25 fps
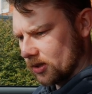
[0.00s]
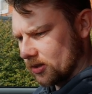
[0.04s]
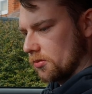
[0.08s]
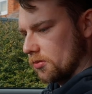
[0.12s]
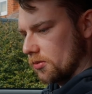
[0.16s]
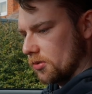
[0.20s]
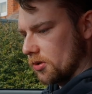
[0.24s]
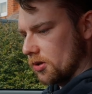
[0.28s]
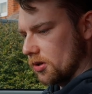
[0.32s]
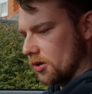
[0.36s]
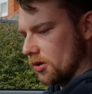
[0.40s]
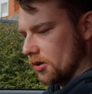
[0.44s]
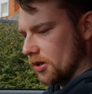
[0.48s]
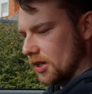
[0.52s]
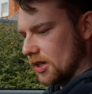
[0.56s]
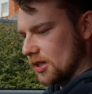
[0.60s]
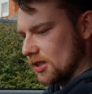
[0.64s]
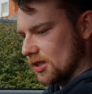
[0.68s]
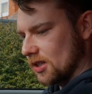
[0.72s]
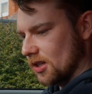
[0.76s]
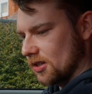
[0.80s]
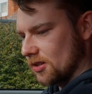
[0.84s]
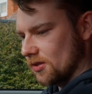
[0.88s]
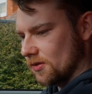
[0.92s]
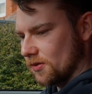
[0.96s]
Whoa, that
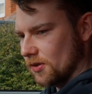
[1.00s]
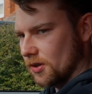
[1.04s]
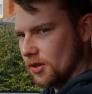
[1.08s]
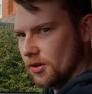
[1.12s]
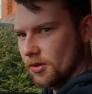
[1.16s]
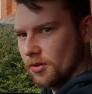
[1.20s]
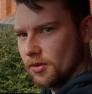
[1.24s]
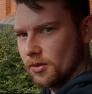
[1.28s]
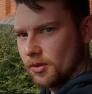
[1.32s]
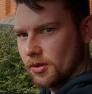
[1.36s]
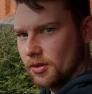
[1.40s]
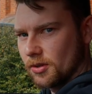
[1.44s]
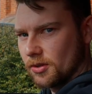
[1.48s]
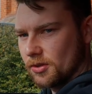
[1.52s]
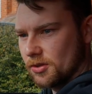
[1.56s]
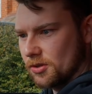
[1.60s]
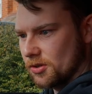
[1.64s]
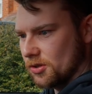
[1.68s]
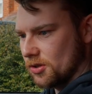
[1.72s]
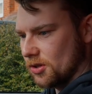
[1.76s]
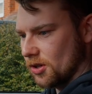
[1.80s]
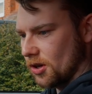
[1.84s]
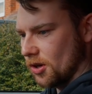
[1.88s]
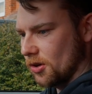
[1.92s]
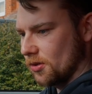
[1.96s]
does feel
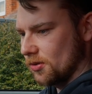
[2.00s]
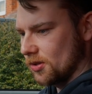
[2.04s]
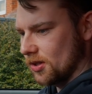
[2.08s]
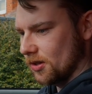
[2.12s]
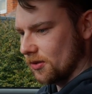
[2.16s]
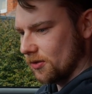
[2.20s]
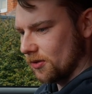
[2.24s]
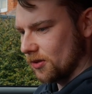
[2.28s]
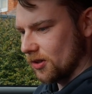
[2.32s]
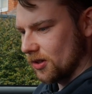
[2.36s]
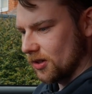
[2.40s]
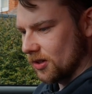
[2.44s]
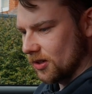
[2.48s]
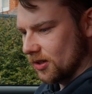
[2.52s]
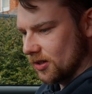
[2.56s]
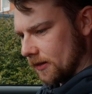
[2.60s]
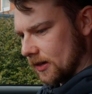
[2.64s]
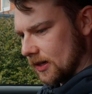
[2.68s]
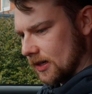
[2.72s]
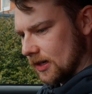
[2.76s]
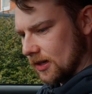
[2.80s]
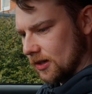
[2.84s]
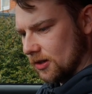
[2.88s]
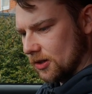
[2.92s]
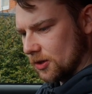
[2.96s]
so different,
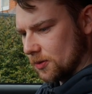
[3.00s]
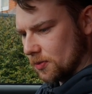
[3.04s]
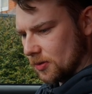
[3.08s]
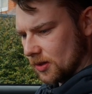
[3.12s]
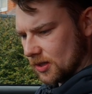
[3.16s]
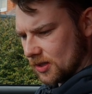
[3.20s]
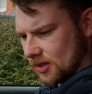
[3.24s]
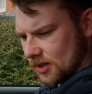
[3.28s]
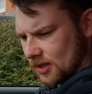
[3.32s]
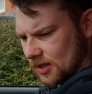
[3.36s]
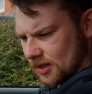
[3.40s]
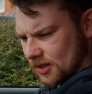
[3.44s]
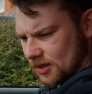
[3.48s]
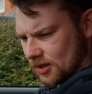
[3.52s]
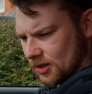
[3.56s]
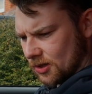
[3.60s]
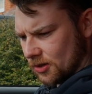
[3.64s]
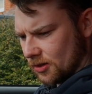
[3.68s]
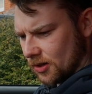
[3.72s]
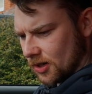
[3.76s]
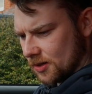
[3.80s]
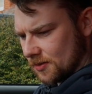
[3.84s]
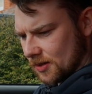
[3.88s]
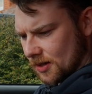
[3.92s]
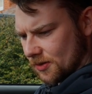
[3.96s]
and it looks pretty sick
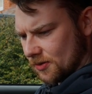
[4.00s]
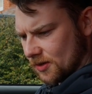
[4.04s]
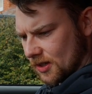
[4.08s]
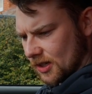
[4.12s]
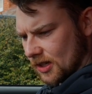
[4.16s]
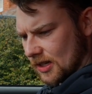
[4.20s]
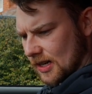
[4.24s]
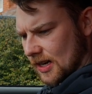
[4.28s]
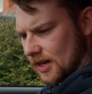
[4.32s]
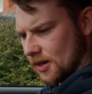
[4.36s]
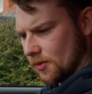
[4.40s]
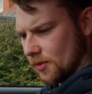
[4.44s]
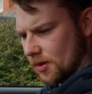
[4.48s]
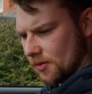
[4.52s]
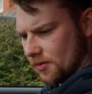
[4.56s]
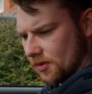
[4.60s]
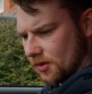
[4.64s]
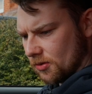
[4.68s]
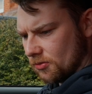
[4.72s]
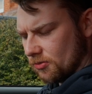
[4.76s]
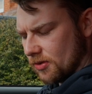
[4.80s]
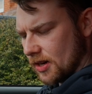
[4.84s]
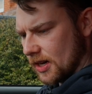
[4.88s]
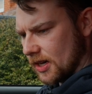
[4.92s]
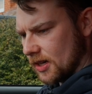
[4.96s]
too. I'm definitely glad I went with
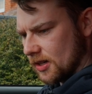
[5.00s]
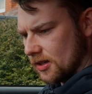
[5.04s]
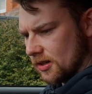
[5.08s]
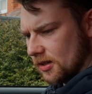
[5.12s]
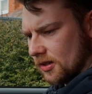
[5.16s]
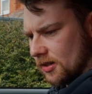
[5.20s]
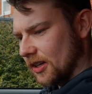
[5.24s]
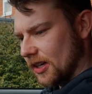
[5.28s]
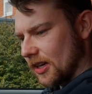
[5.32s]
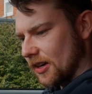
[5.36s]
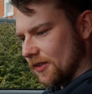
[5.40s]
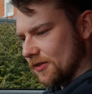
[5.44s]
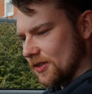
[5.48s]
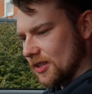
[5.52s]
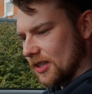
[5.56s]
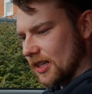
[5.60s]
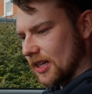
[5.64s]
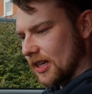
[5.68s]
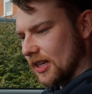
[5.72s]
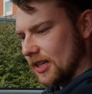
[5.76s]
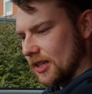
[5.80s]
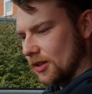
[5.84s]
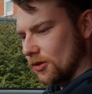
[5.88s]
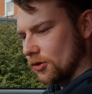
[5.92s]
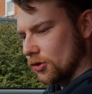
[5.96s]
the red. I'm gonna have to
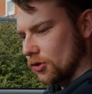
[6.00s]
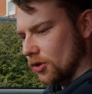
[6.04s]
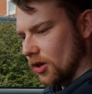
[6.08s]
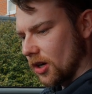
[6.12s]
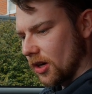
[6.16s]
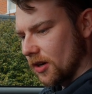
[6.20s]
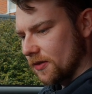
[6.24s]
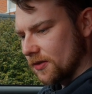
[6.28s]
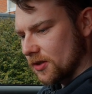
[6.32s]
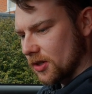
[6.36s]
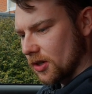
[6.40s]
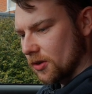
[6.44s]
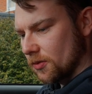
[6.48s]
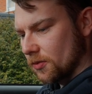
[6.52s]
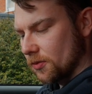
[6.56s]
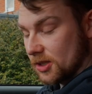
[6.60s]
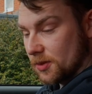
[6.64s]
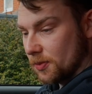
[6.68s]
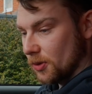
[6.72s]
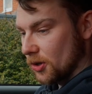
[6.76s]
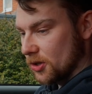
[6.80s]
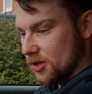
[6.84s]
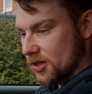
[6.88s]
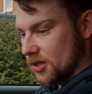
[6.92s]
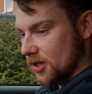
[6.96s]
get a little drive, so I
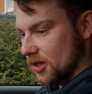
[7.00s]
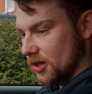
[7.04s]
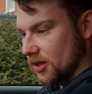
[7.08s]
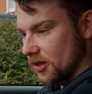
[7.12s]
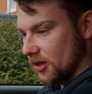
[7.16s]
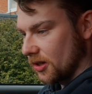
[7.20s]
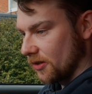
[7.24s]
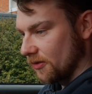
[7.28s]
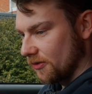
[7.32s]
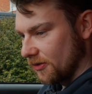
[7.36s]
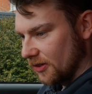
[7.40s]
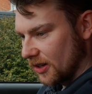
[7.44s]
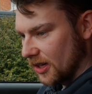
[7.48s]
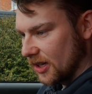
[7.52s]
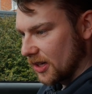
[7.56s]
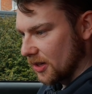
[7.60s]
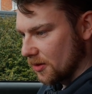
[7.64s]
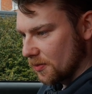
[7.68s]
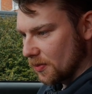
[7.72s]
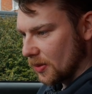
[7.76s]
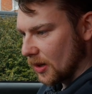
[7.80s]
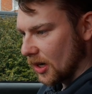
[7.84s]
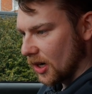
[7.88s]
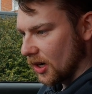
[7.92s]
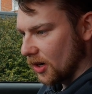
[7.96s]
suppose the
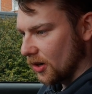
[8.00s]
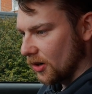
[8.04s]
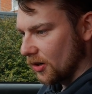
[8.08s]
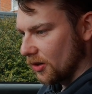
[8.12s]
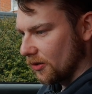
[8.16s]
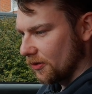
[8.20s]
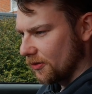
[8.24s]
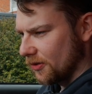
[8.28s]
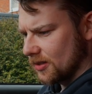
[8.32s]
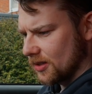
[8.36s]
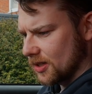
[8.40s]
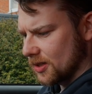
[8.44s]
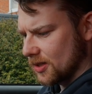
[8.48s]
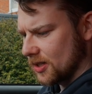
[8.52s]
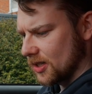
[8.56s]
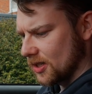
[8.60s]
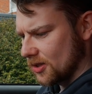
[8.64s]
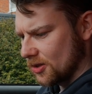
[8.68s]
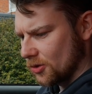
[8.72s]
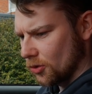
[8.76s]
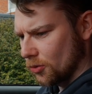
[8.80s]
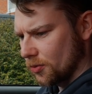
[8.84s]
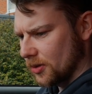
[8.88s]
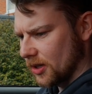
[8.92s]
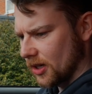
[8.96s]
convenient part of this
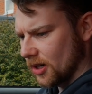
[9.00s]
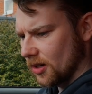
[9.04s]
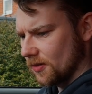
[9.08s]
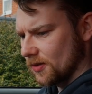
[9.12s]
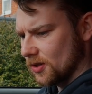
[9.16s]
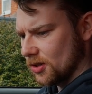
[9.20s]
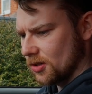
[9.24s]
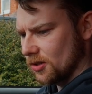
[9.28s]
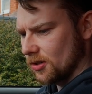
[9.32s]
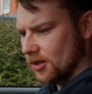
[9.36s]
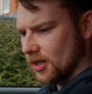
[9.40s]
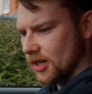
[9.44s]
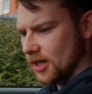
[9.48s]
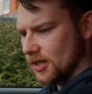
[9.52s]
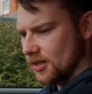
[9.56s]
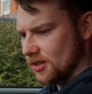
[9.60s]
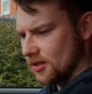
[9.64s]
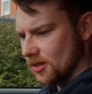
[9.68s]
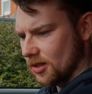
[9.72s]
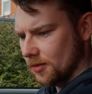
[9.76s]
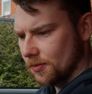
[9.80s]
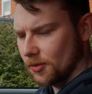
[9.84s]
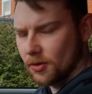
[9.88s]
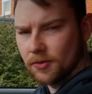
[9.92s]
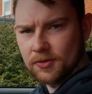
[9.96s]
install being over 2 days is
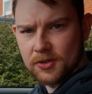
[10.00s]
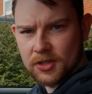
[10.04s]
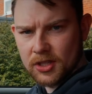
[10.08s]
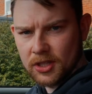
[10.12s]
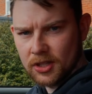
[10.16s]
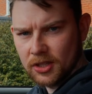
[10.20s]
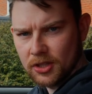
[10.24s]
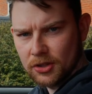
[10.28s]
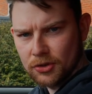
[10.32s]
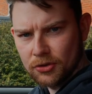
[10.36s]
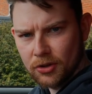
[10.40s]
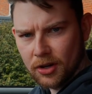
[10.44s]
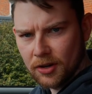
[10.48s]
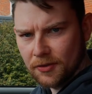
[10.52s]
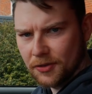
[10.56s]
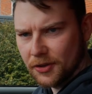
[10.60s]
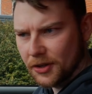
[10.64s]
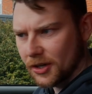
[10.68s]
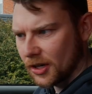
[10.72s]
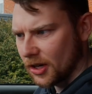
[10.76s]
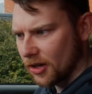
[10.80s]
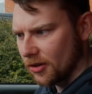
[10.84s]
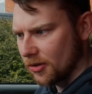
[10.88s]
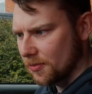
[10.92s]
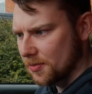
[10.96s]
I'm obviously gonna drive the
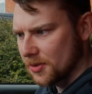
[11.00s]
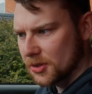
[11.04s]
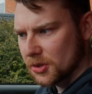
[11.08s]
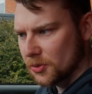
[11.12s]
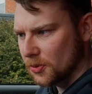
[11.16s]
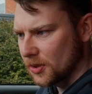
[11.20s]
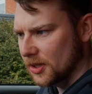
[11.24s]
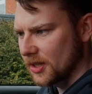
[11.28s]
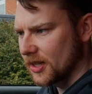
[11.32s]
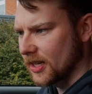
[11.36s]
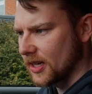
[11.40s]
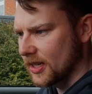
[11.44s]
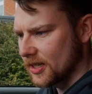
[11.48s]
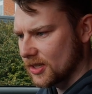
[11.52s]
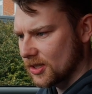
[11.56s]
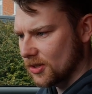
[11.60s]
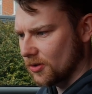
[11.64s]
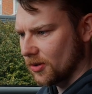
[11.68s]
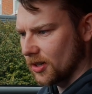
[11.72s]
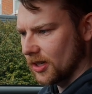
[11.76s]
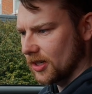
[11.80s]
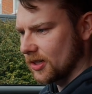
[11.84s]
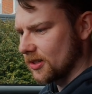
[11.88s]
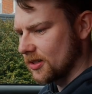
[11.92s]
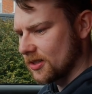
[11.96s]
car in between that, so
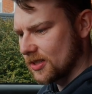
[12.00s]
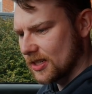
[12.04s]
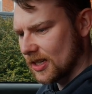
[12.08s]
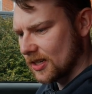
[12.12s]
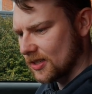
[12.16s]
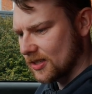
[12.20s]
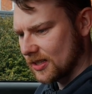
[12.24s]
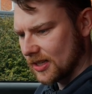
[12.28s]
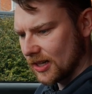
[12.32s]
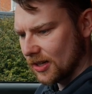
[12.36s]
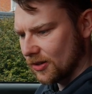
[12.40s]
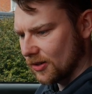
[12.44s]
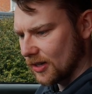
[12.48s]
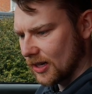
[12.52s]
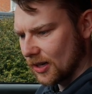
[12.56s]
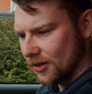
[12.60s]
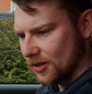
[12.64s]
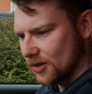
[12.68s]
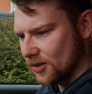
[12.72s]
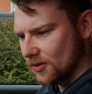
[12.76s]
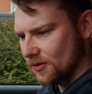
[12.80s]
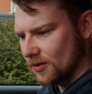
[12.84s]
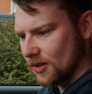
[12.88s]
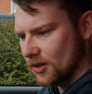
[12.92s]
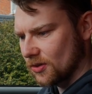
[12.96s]
I can test out how
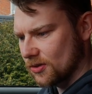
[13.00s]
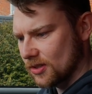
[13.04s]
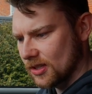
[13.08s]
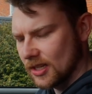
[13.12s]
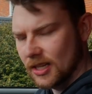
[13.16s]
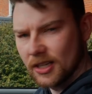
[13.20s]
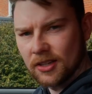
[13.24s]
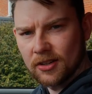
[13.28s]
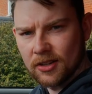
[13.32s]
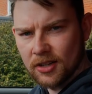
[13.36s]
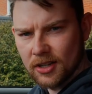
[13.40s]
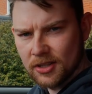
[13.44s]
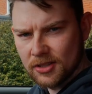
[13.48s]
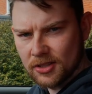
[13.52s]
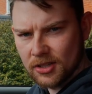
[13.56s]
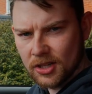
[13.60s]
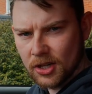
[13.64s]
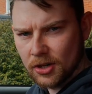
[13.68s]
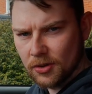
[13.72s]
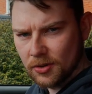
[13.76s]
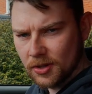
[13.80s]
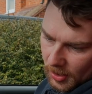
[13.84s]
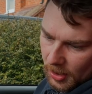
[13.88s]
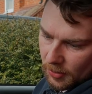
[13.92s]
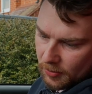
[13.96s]
this feels and let you guys
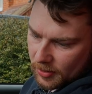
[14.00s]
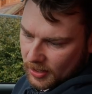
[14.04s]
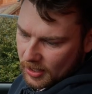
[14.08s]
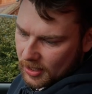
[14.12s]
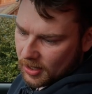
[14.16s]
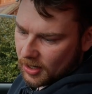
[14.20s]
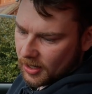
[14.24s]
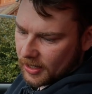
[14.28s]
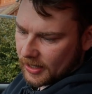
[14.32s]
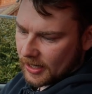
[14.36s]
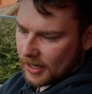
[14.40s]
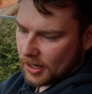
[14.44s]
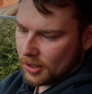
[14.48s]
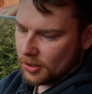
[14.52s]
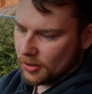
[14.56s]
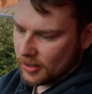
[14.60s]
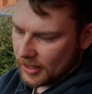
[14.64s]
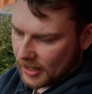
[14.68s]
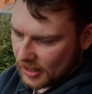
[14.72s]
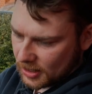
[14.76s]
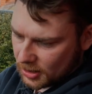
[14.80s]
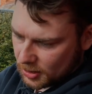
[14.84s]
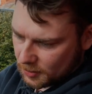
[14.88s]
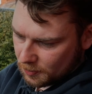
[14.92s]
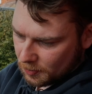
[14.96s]
know. And I really like how you
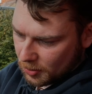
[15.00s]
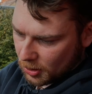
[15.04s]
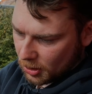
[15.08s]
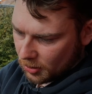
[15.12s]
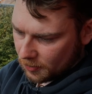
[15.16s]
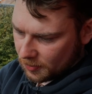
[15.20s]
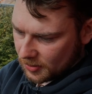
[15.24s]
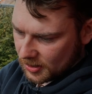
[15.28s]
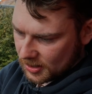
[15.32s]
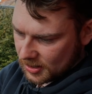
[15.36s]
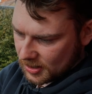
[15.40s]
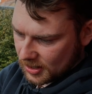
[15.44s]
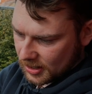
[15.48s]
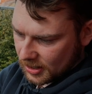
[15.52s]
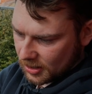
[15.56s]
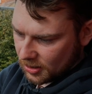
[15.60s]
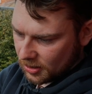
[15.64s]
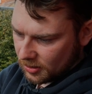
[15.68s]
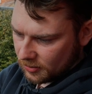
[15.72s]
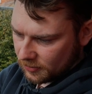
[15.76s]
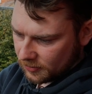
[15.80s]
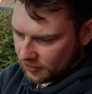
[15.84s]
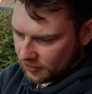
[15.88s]
can just pop this thing off,